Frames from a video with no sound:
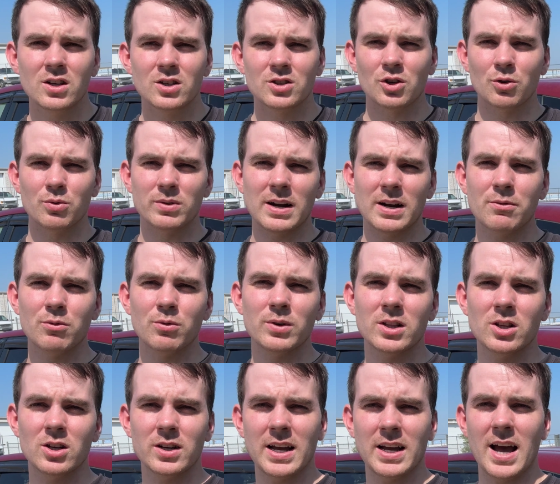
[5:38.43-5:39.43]
So whenever we
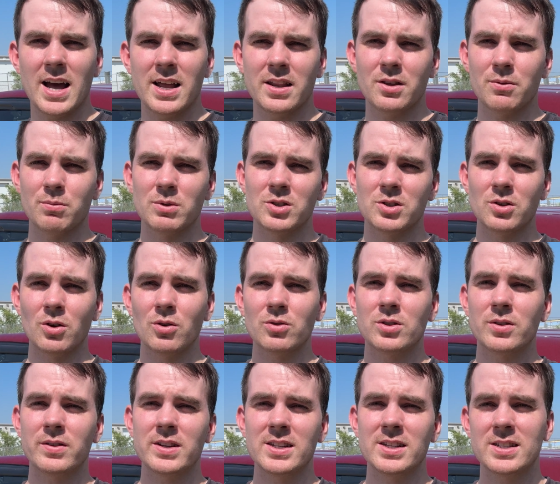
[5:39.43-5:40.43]
look at the
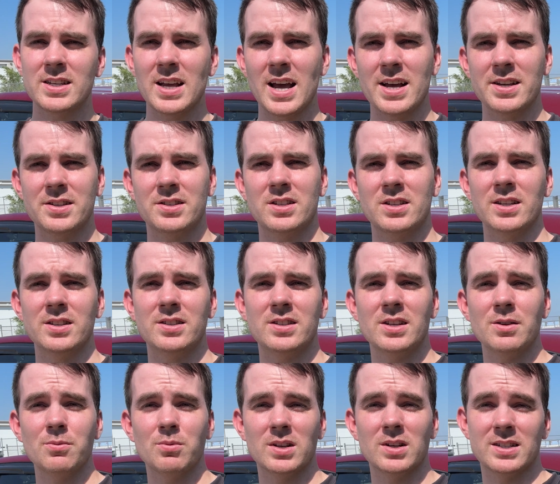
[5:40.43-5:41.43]
results of these tests and
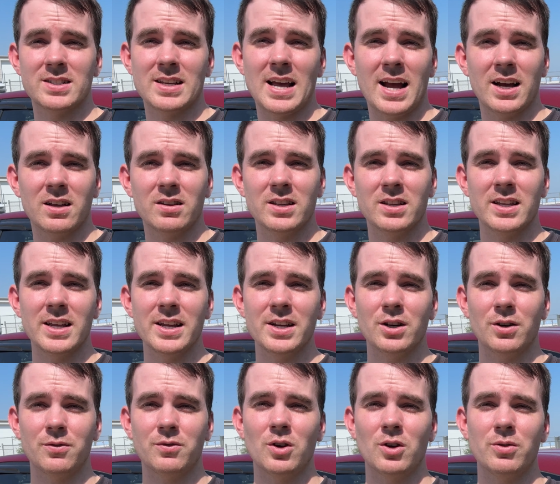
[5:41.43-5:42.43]
see what exactly the
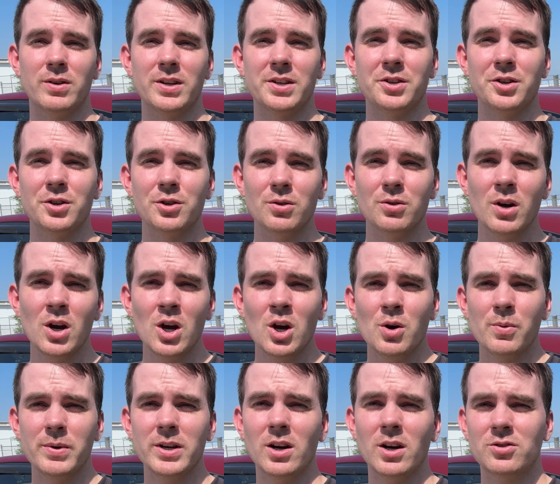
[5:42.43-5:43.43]
Ecoflow can do,
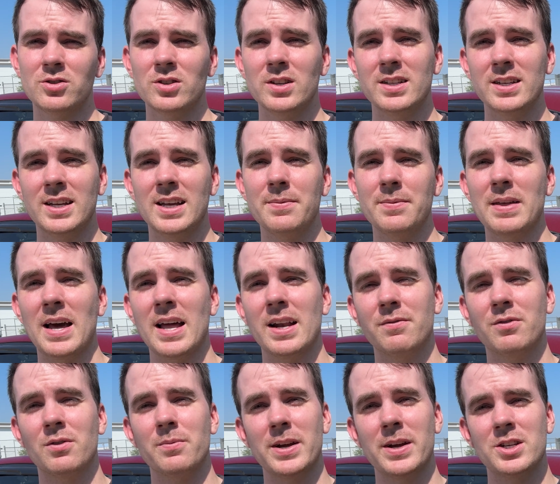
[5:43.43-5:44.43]
we also need to keep that
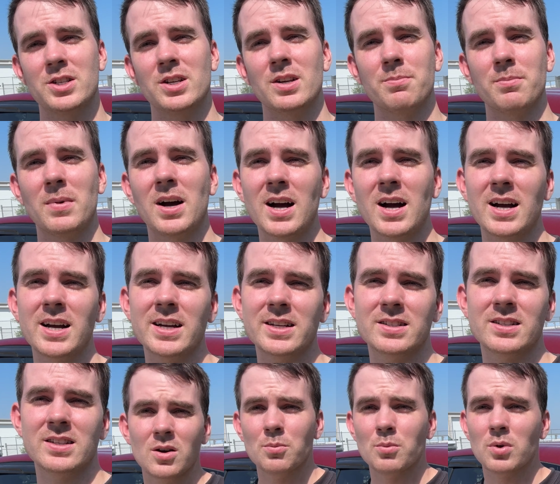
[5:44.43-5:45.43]
information in
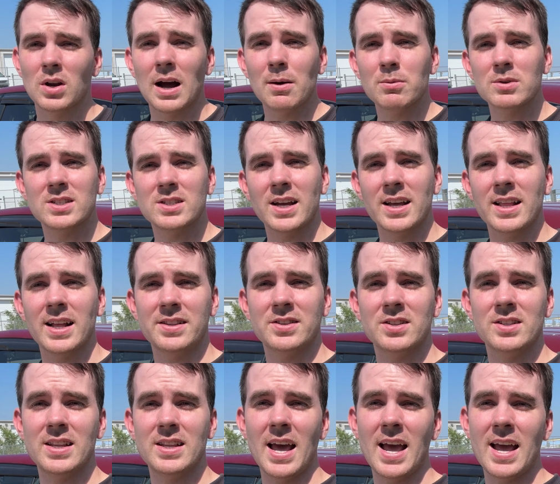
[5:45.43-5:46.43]
mind. But I would say that
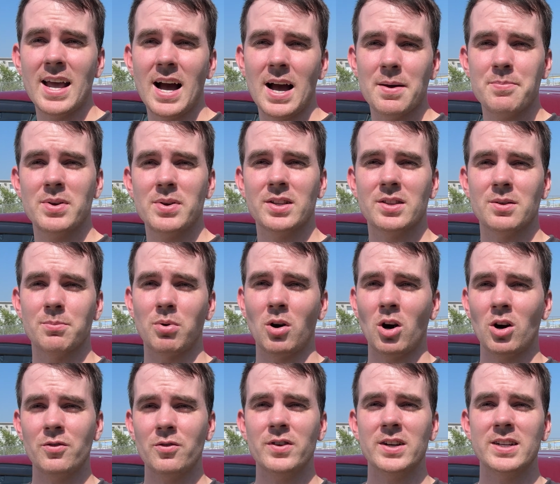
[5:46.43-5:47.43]
today I picked the
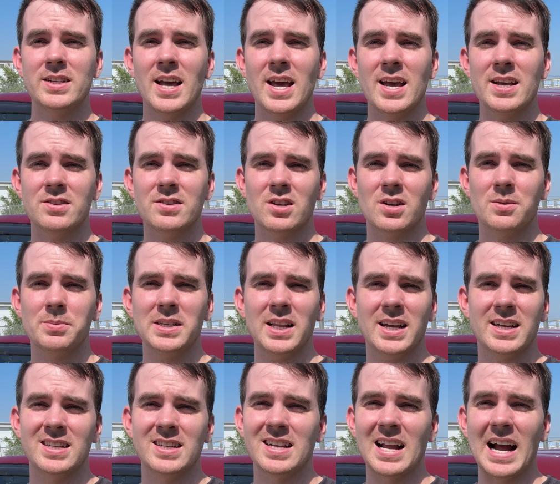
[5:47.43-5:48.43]
perfect day. It's gonna be
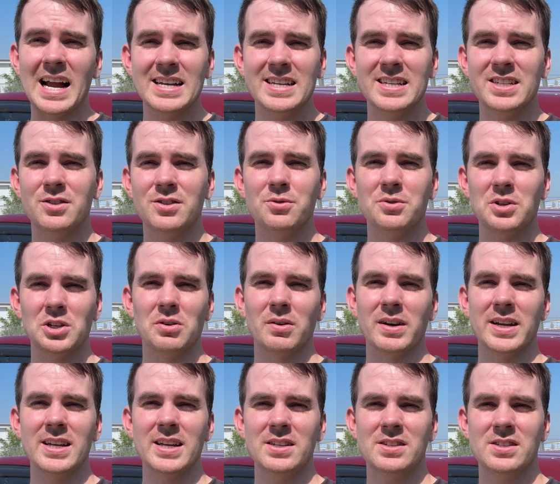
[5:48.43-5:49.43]
like 92
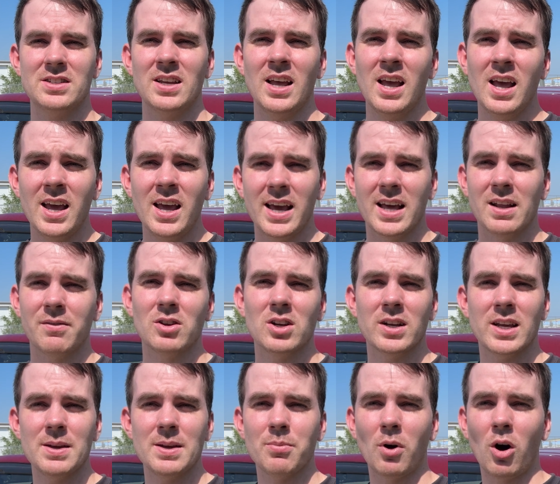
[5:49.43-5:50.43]
degrees, and I'm
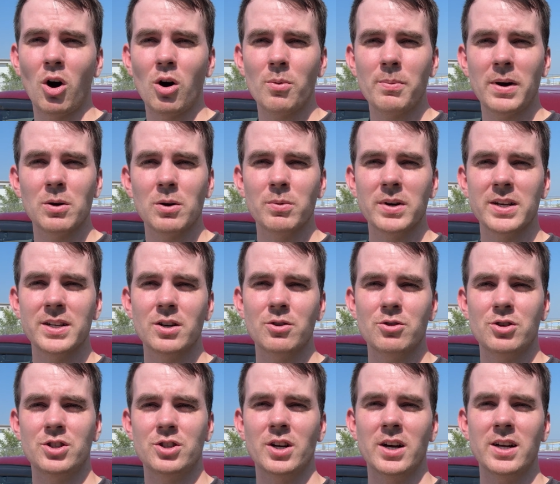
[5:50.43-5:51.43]
gonna keep all my
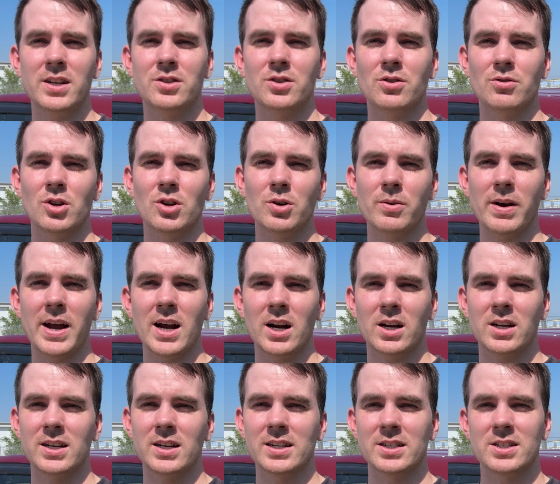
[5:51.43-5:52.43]
windows shut so no air
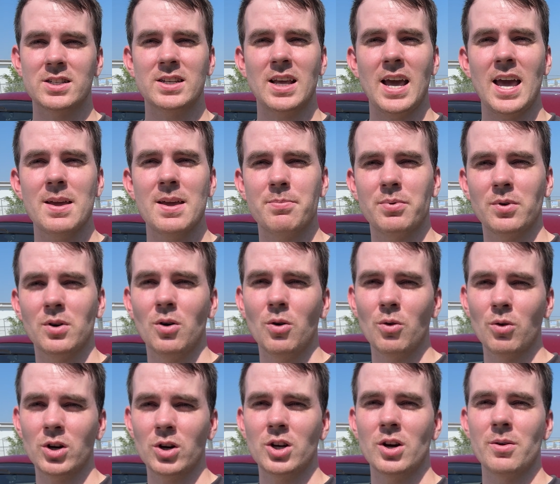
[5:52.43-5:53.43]
can escape
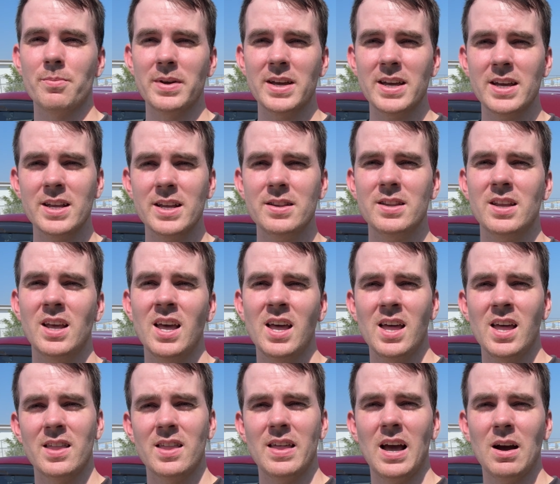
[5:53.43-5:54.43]
or come in.
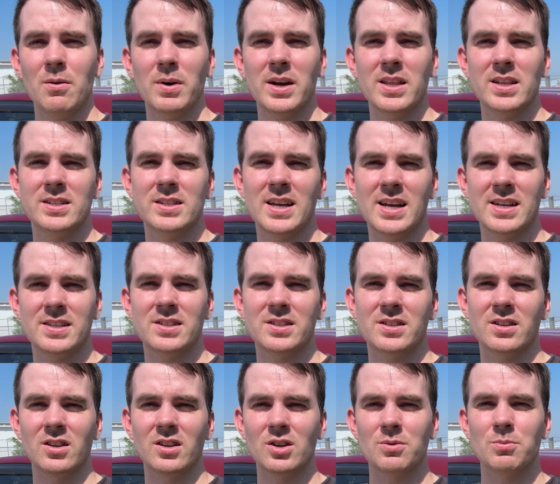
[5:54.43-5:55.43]
That way the test
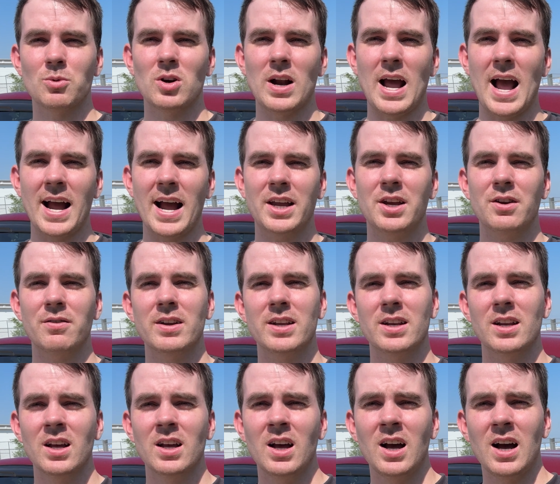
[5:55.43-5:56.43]
is a little more
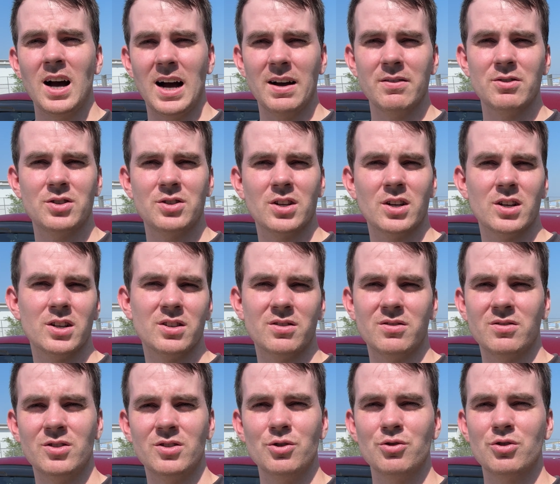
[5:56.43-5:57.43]
accurate. I'm just gonna
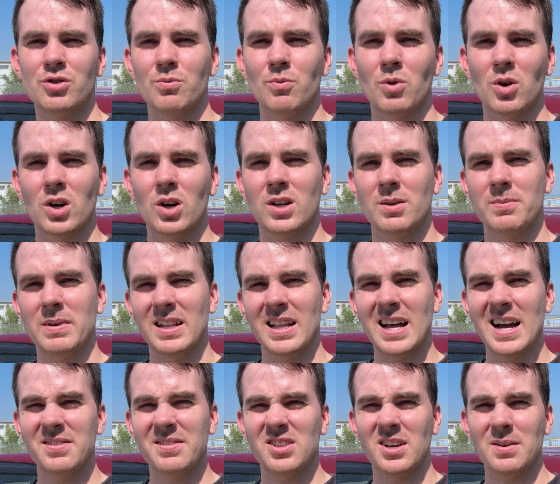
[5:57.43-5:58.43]
do some work on my
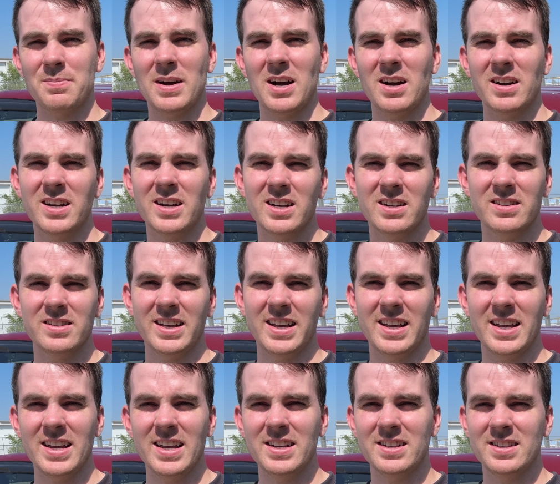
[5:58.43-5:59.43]
laptop out here in the
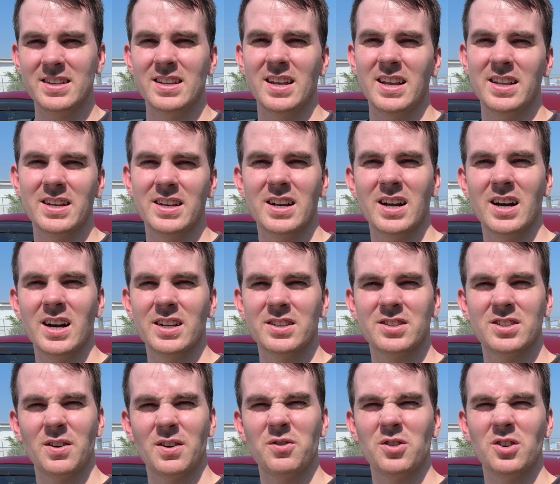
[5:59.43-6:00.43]
heat and
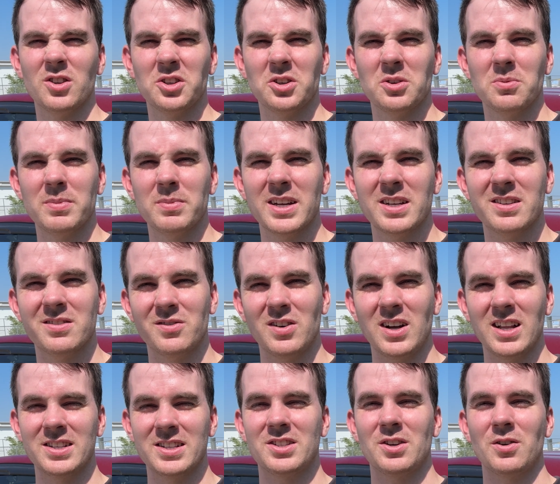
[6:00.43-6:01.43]
suffer a little bit
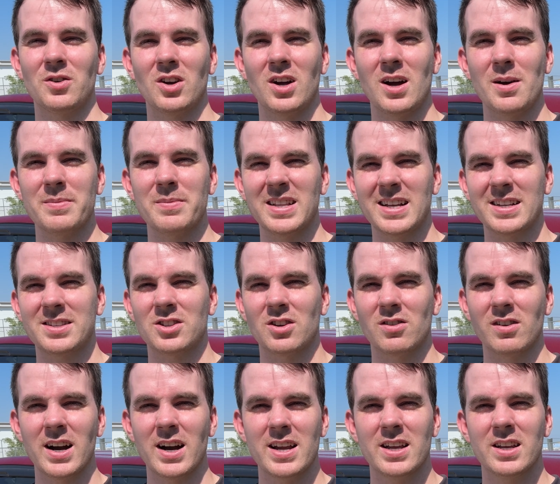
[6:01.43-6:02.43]
while it's going on, but that's
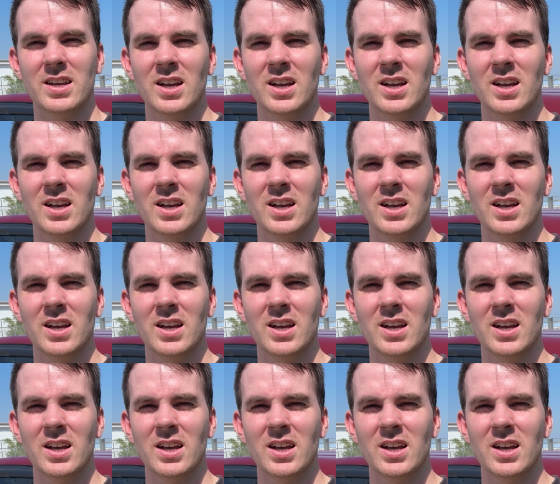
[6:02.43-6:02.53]
all right.